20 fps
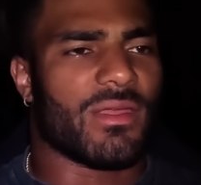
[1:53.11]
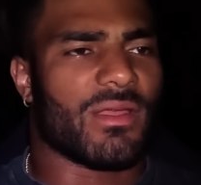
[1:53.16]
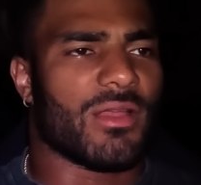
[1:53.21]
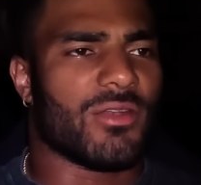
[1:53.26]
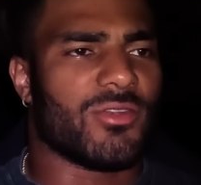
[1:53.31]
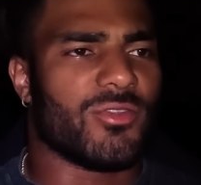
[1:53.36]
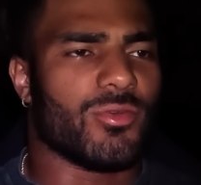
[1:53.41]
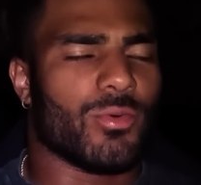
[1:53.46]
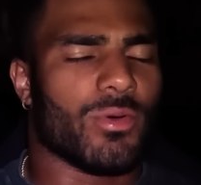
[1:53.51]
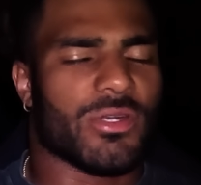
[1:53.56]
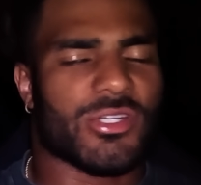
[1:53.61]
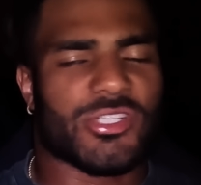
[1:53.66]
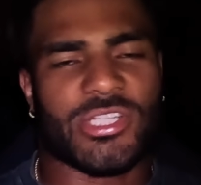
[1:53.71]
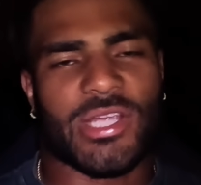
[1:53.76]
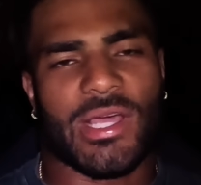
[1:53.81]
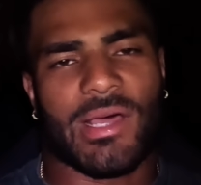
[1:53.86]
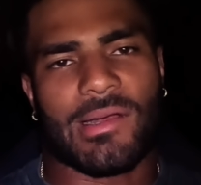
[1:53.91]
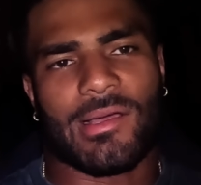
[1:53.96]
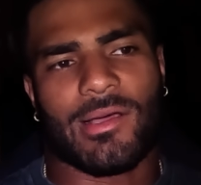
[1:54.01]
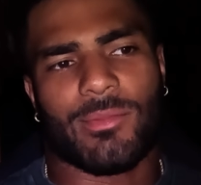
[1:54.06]
I do want to
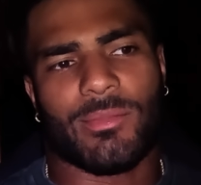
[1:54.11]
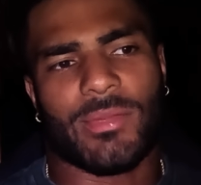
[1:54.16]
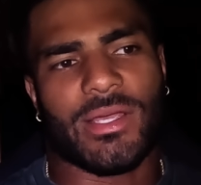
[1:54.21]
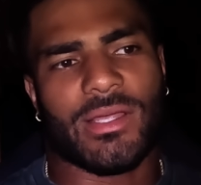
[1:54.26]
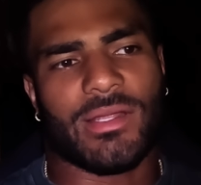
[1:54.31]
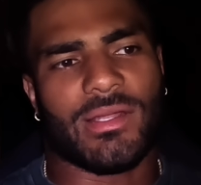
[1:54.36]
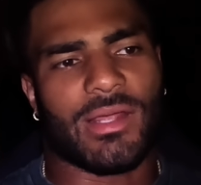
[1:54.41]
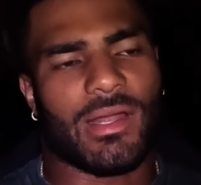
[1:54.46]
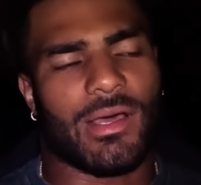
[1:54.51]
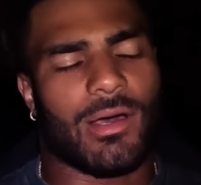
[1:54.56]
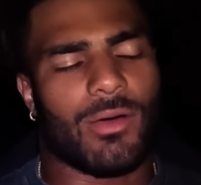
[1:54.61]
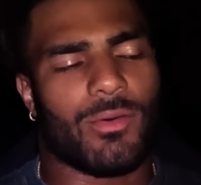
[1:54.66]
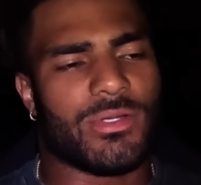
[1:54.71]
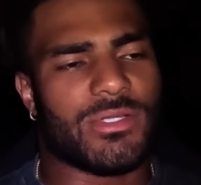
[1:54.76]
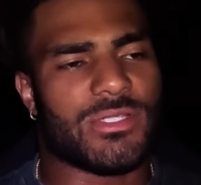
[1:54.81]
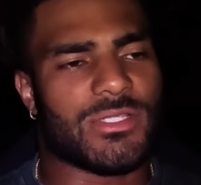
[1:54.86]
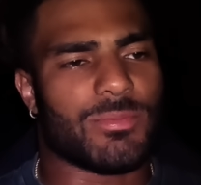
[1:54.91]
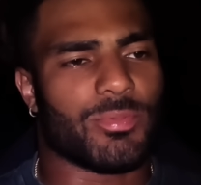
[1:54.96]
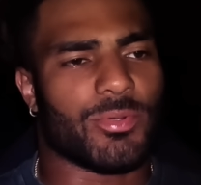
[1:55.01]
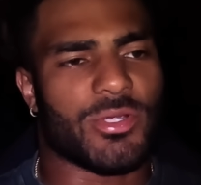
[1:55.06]
shout out, man, that I
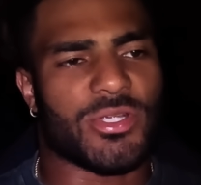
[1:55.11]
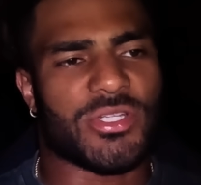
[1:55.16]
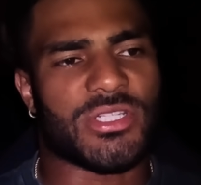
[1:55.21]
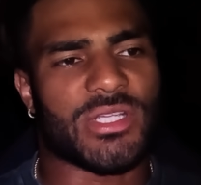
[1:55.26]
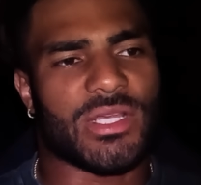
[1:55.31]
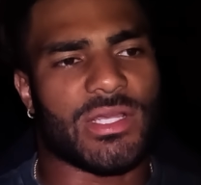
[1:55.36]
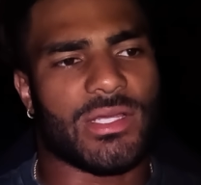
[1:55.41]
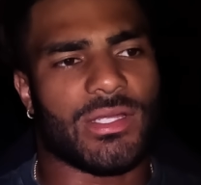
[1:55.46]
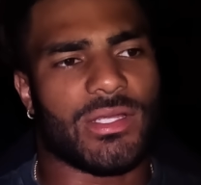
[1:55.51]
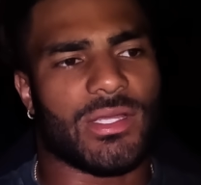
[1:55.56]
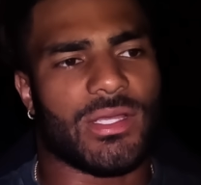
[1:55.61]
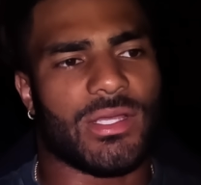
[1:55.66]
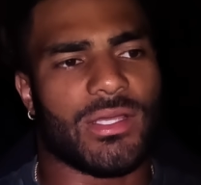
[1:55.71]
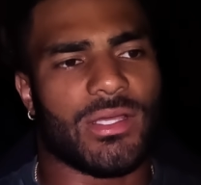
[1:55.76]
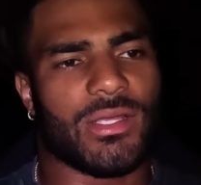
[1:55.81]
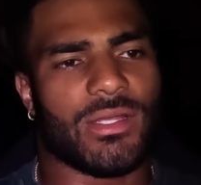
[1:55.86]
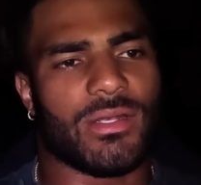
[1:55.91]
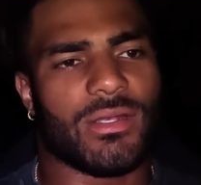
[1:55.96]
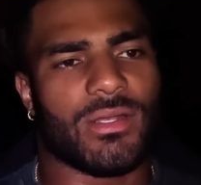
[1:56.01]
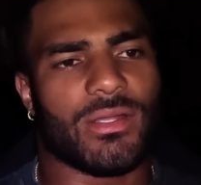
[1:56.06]
always appreciate
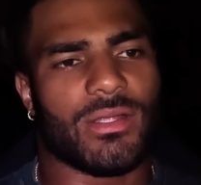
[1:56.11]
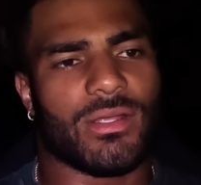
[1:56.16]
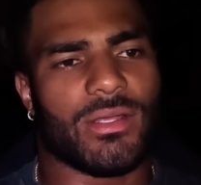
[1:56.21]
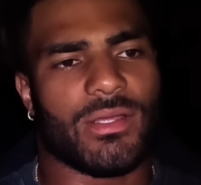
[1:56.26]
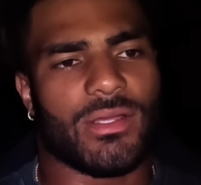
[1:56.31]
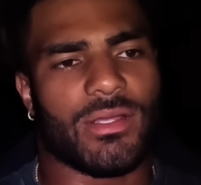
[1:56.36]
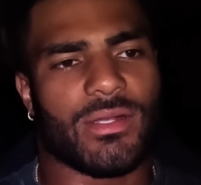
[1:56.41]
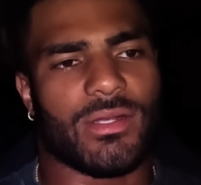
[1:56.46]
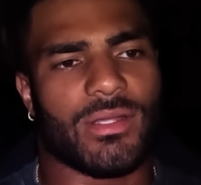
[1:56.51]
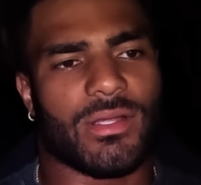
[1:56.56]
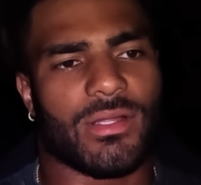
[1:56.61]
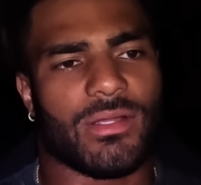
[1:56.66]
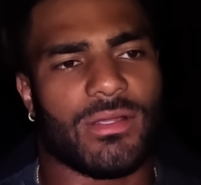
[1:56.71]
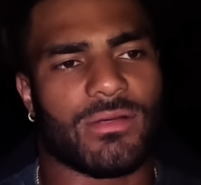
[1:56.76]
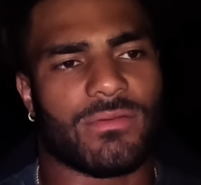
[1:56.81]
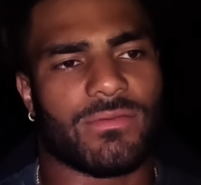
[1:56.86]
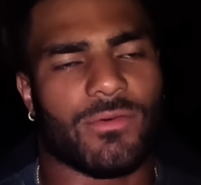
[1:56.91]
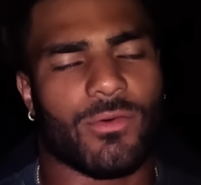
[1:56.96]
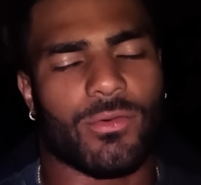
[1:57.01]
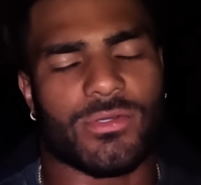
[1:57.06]
and
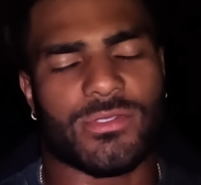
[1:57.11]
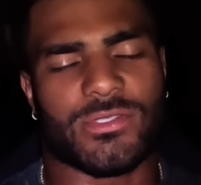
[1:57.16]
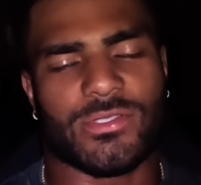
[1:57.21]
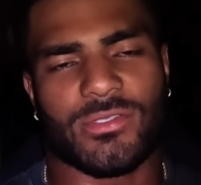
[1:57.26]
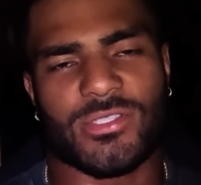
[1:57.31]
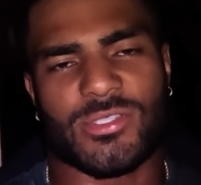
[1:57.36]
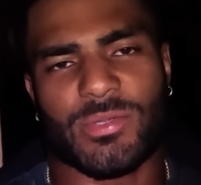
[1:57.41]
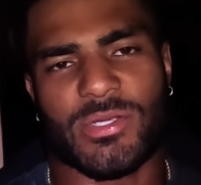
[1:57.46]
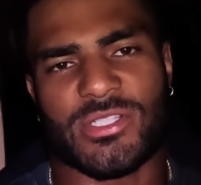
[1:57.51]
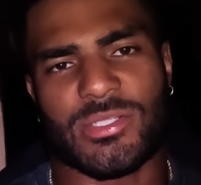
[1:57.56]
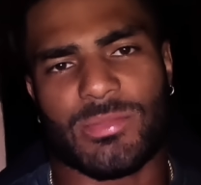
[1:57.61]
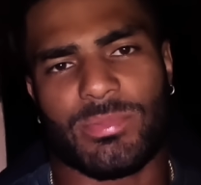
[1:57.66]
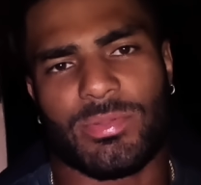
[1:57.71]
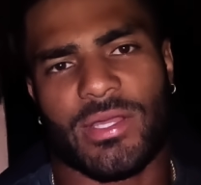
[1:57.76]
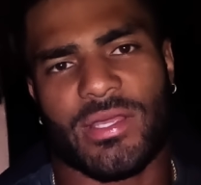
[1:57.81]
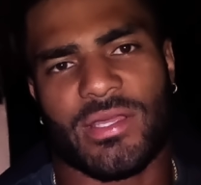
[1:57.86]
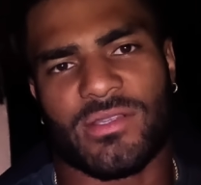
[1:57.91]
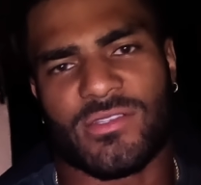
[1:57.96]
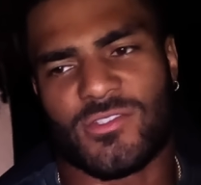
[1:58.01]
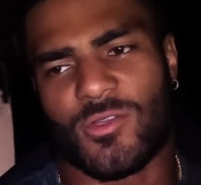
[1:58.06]
look forward to, especially
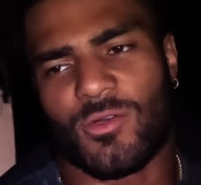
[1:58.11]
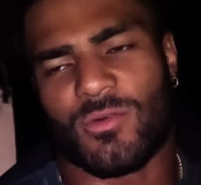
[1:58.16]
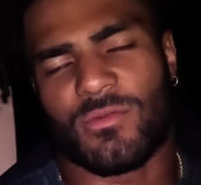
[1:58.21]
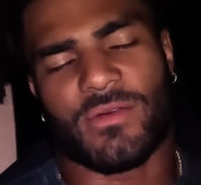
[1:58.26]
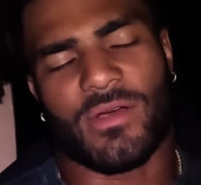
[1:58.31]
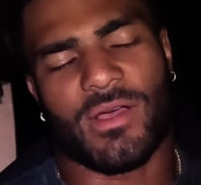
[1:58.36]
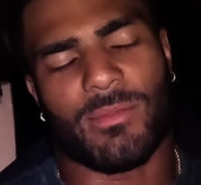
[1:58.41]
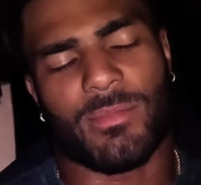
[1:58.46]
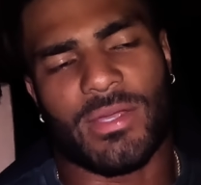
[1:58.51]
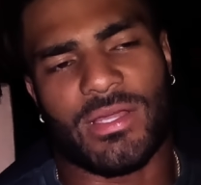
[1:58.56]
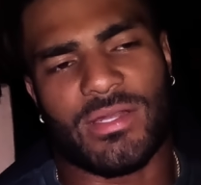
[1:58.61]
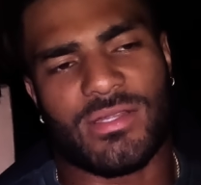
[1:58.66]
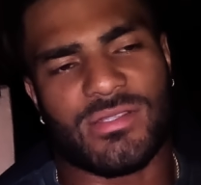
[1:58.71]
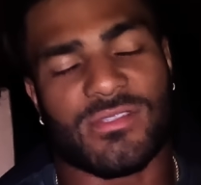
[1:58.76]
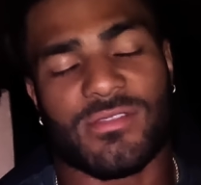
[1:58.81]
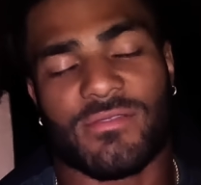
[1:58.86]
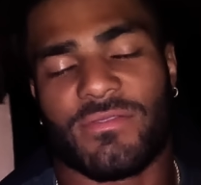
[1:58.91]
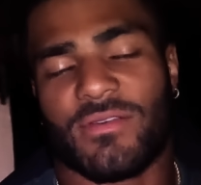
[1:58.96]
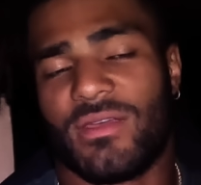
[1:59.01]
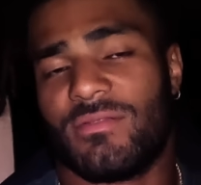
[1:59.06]
playing in SoFi, man, is
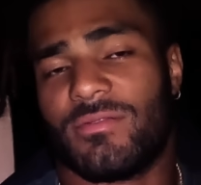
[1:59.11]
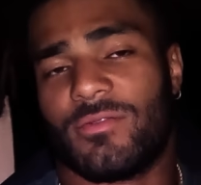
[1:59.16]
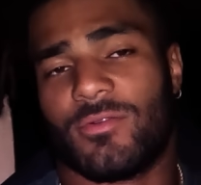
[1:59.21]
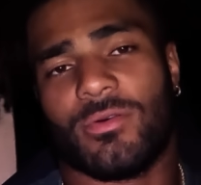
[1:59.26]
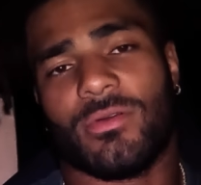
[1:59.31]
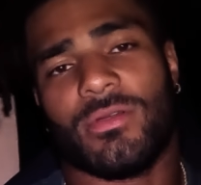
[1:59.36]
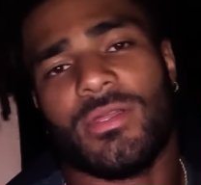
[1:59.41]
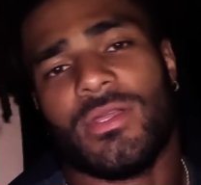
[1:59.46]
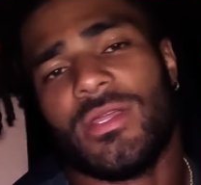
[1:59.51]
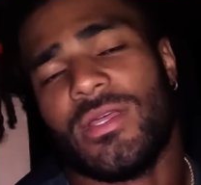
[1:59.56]
the faithful.